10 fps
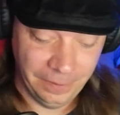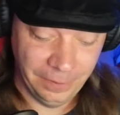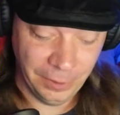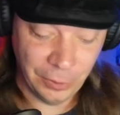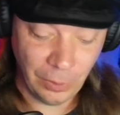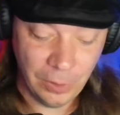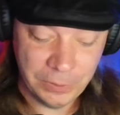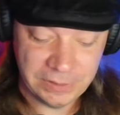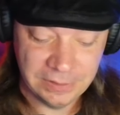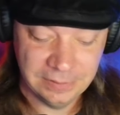The
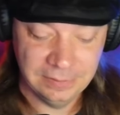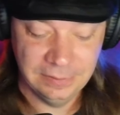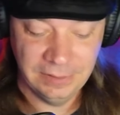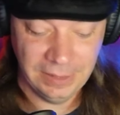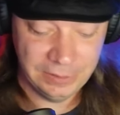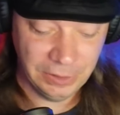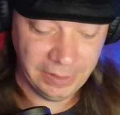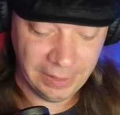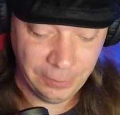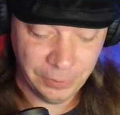gross that it took
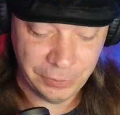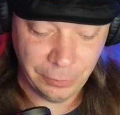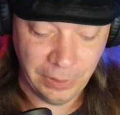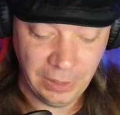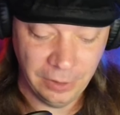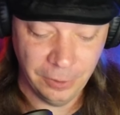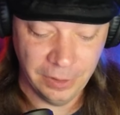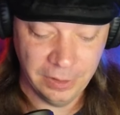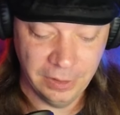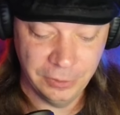in was
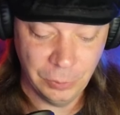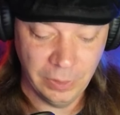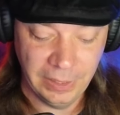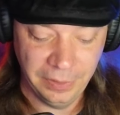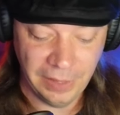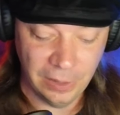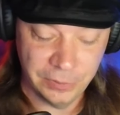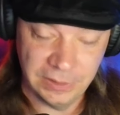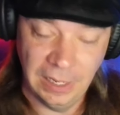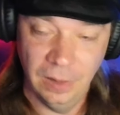
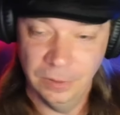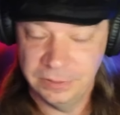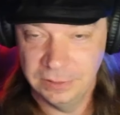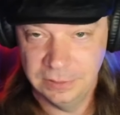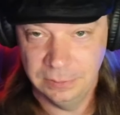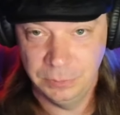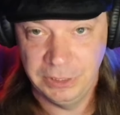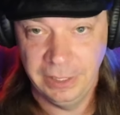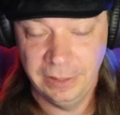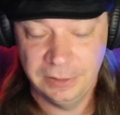$320,000 and some
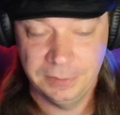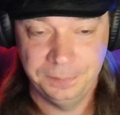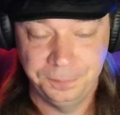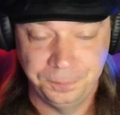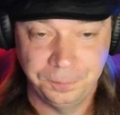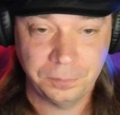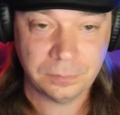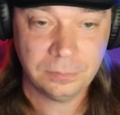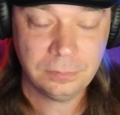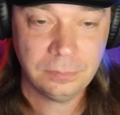change.
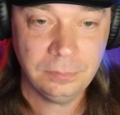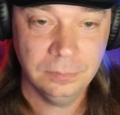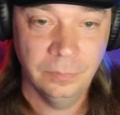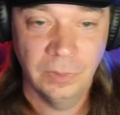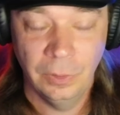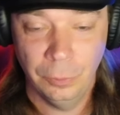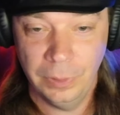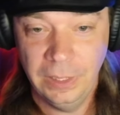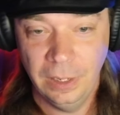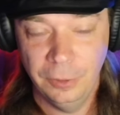
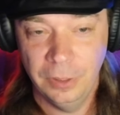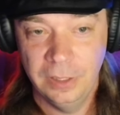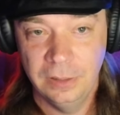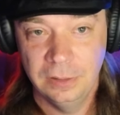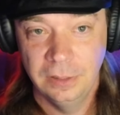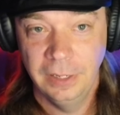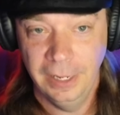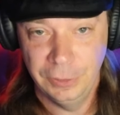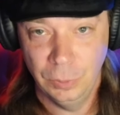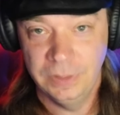
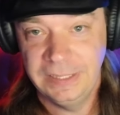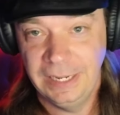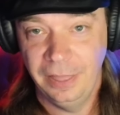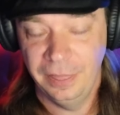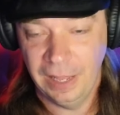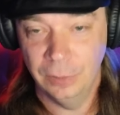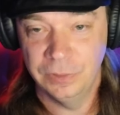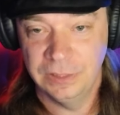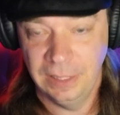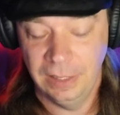
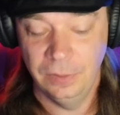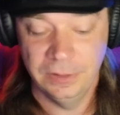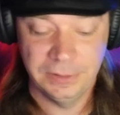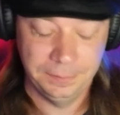$320,000.